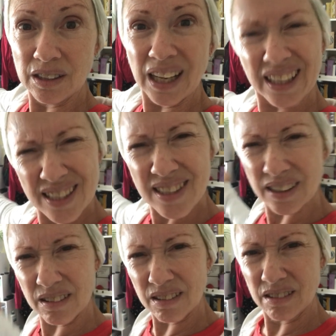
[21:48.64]
I
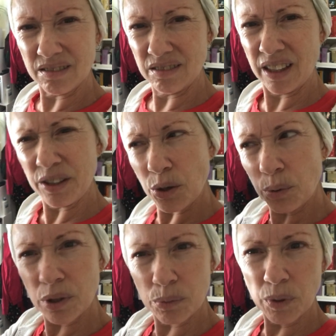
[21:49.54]
listened. I
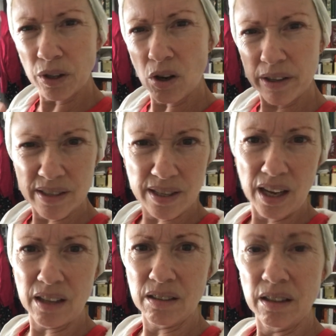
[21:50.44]
noted what God
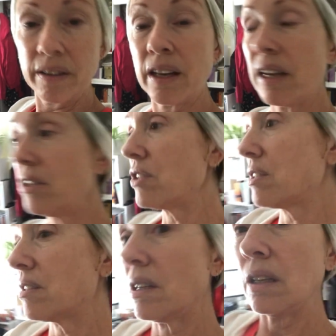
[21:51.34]
said. And then I
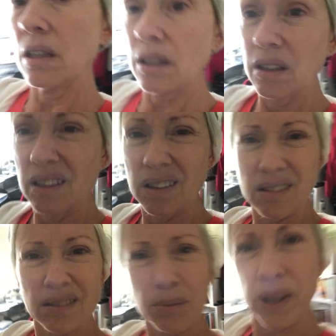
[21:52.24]
just
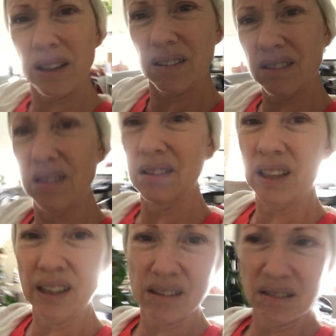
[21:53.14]
went,
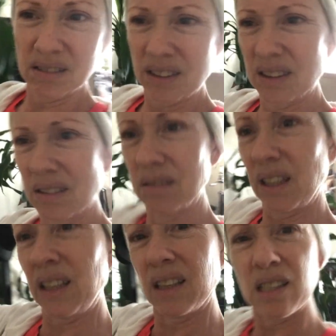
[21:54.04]
like, you know,
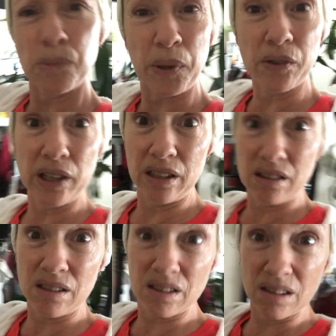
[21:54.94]
and
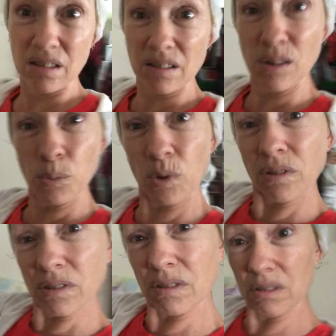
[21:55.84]
experienced the
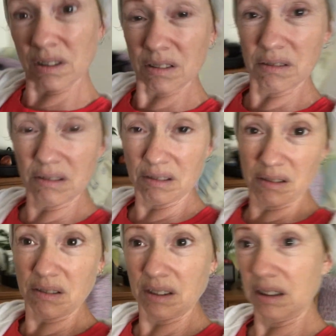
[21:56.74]
world.
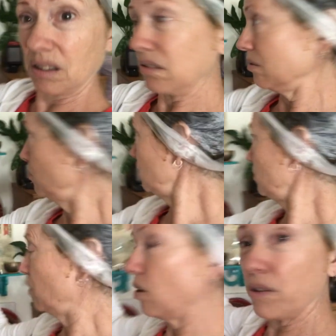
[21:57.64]

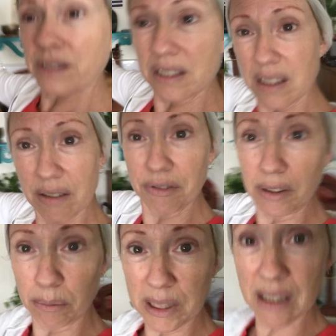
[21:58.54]
All these
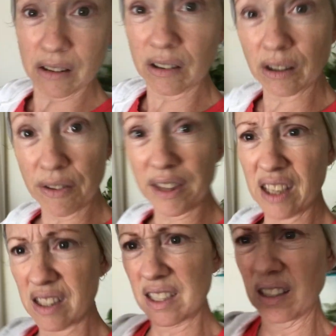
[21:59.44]
different material things